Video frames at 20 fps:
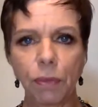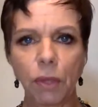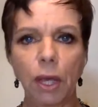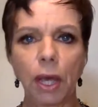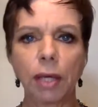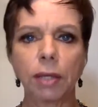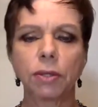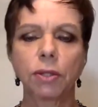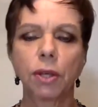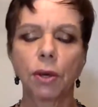
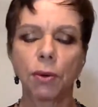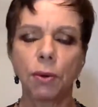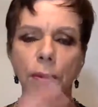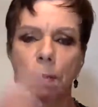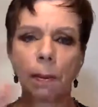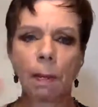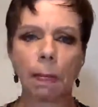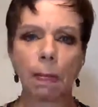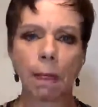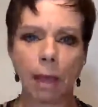Okay, so
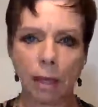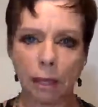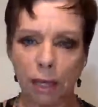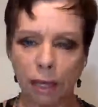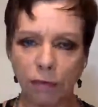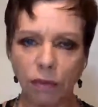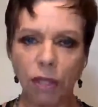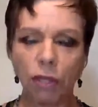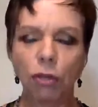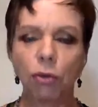
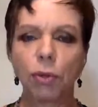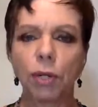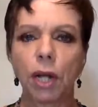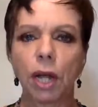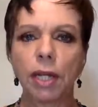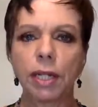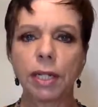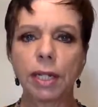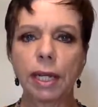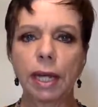giving you an
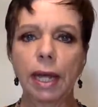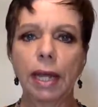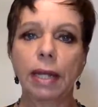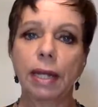idea.